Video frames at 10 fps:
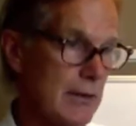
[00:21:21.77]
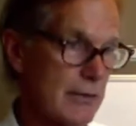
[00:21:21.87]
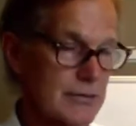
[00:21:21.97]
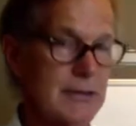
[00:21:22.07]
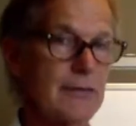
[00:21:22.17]

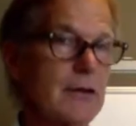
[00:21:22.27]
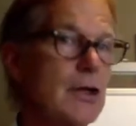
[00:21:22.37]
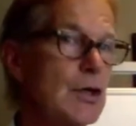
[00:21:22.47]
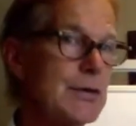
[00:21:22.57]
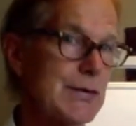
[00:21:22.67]
There's different
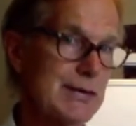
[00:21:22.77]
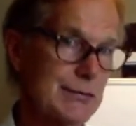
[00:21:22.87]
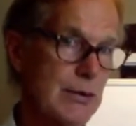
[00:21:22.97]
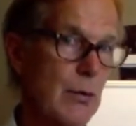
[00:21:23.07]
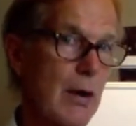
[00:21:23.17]

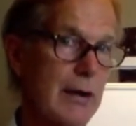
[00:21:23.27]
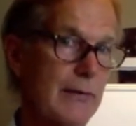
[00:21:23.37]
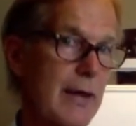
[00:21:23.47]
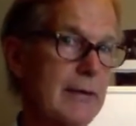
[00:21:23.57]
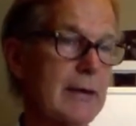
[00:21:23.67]
nutrients required
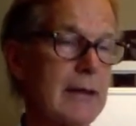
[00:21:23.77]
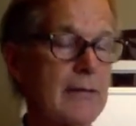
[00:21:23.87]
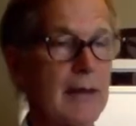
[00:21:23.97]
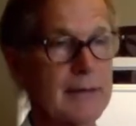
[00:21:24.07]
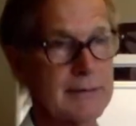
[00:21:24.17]
in
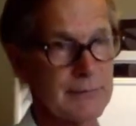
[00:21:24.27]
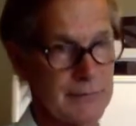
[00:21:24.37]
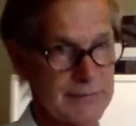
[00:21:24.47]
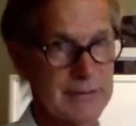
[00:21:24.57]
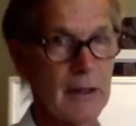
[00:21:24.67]
that
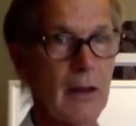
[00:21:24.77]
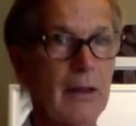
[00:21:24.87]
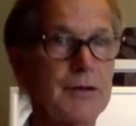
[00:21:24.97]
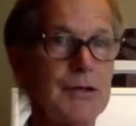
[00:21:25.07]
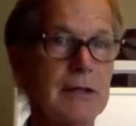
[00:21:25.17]

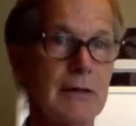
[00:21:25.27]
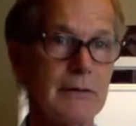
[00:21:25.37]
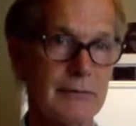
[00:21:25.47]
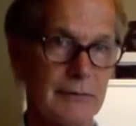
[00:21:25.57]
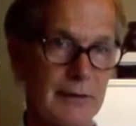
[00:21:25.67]
physiology
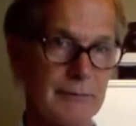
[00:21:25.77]
of